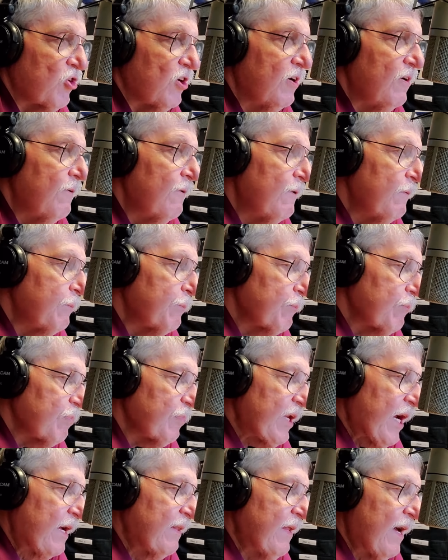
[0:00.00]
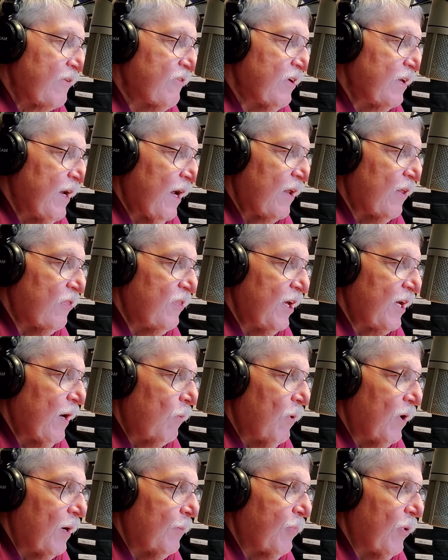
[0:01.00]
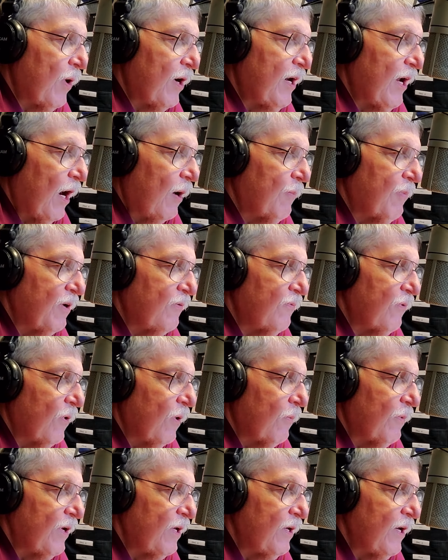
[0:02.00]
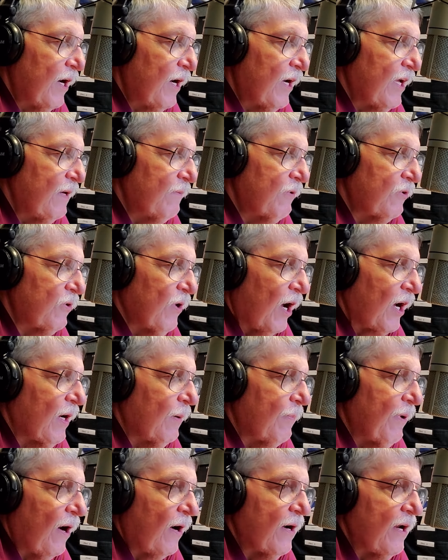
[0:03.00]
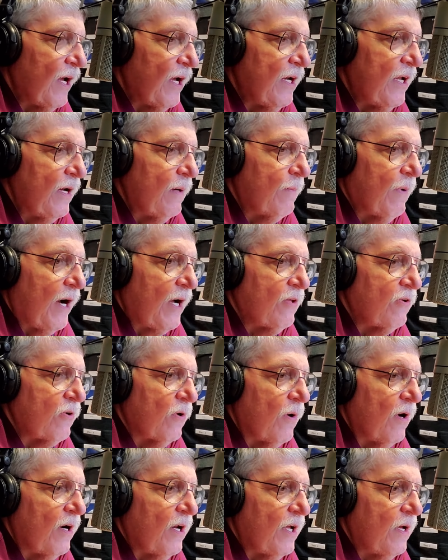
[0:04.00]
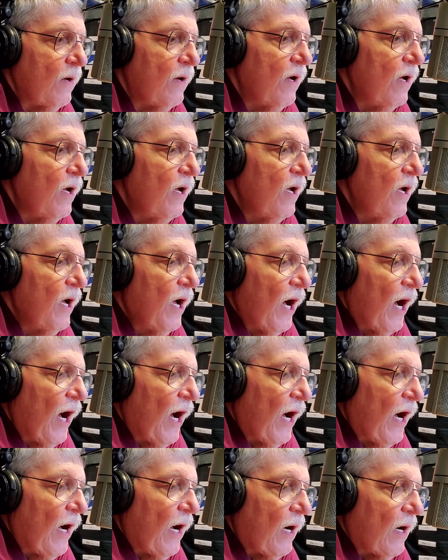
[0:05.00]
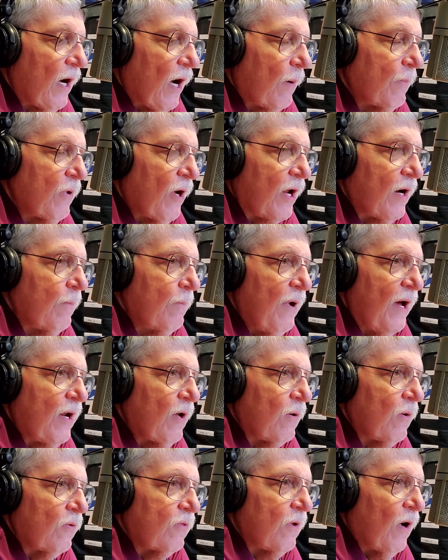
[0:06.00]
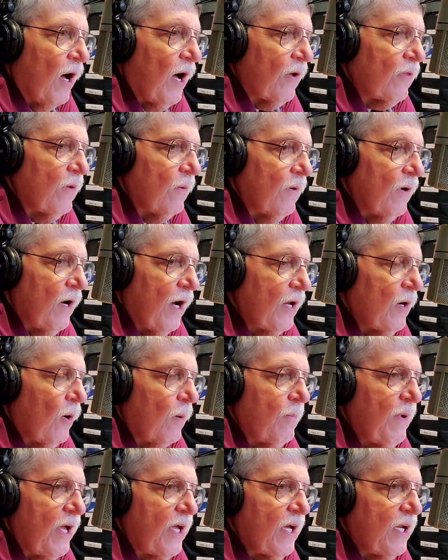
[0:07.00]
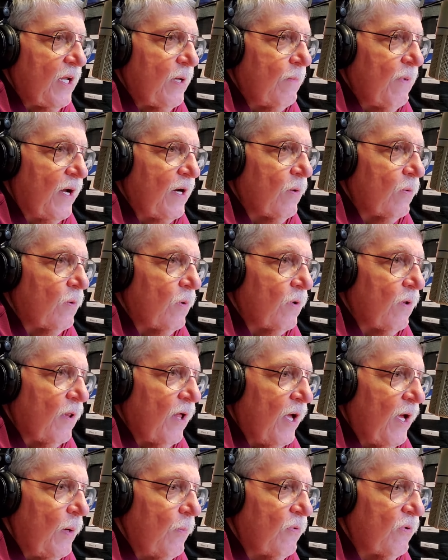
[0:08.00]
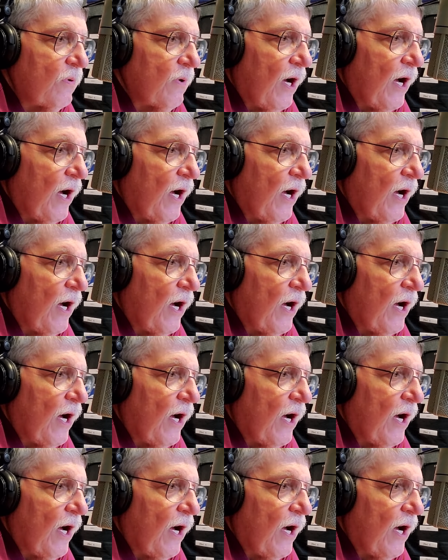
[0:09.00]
Mm-hmm. And that's another thing I want to point out before we even talk about any of my journey. I'm not a medical doctor. I don't make any medical claims.